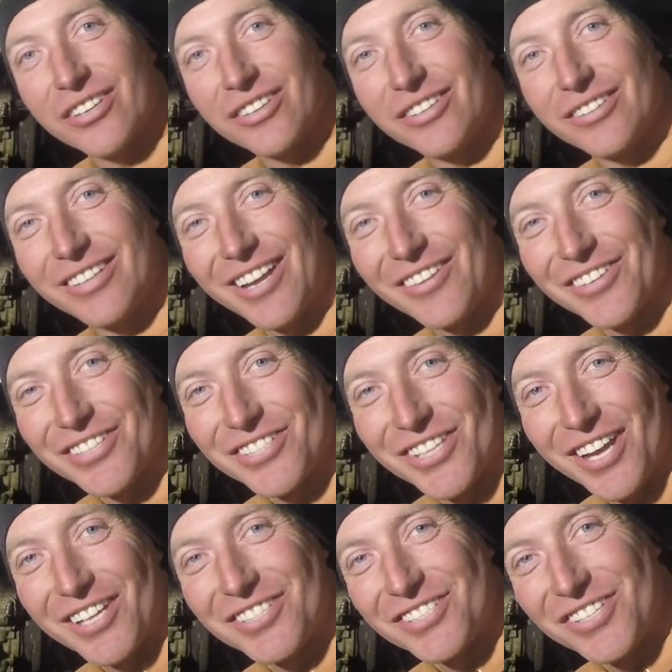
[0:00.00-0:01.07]
now this
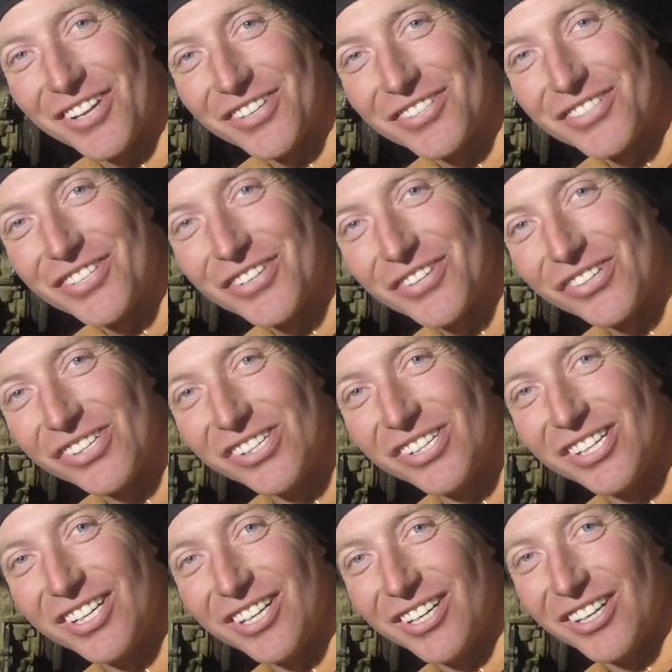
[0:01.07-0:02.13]
side's done too,
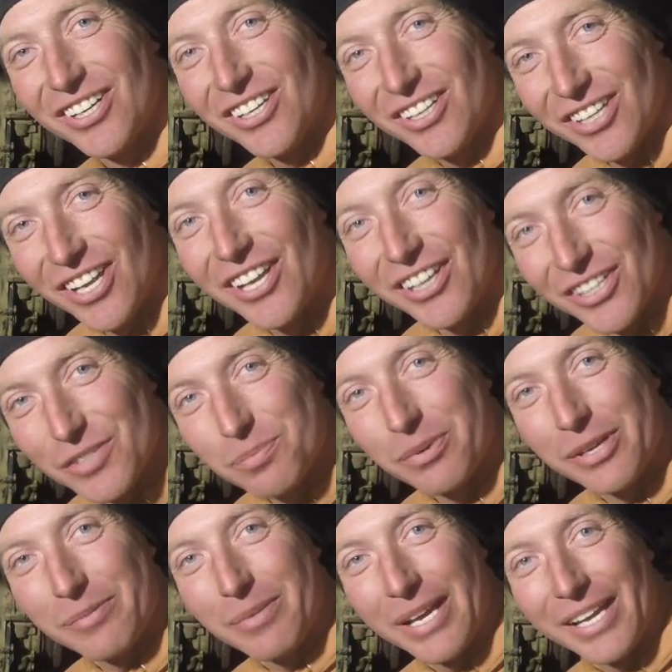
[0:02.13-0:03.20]
and it's
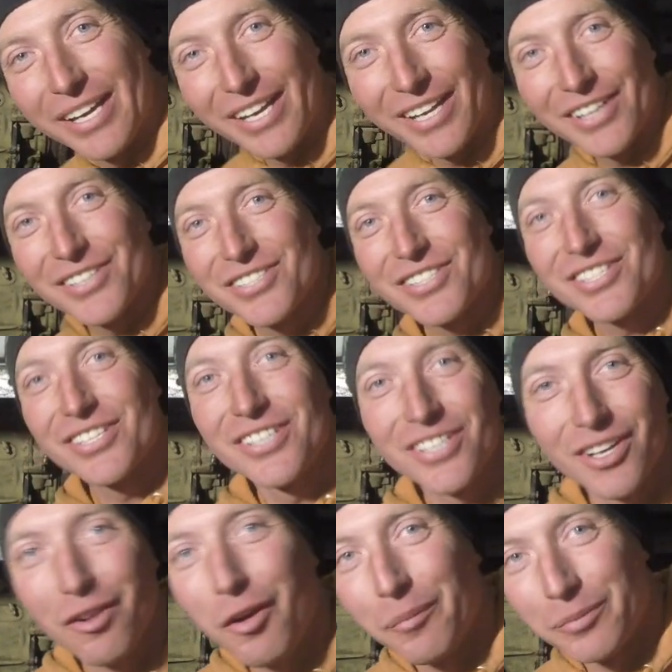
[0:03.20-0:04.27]
pretty badass.
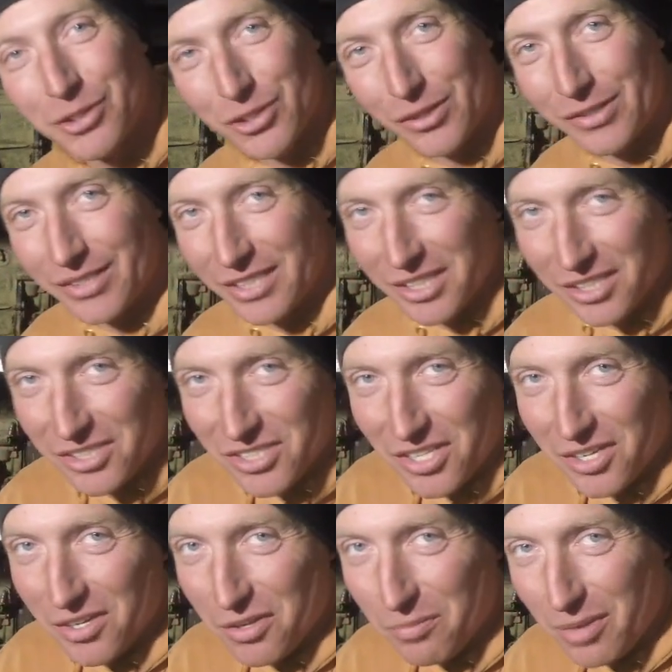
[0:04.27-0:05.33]
I'm starting to get
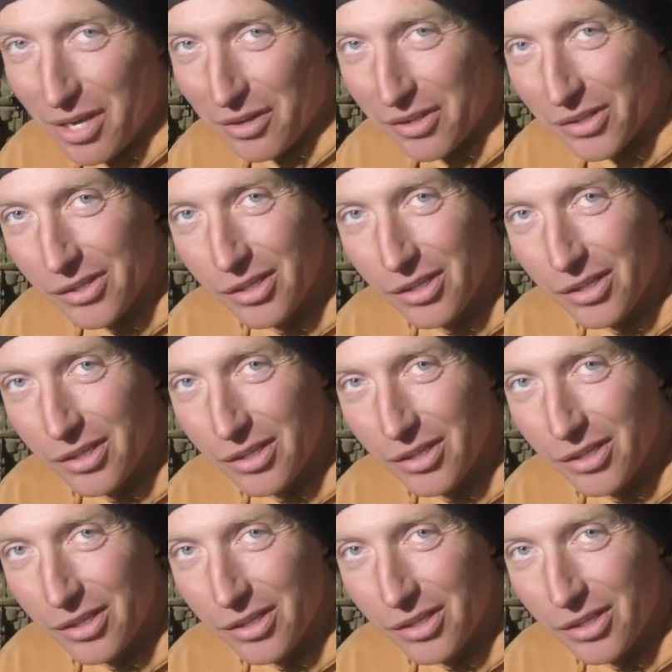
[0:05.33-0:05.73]
excited about it.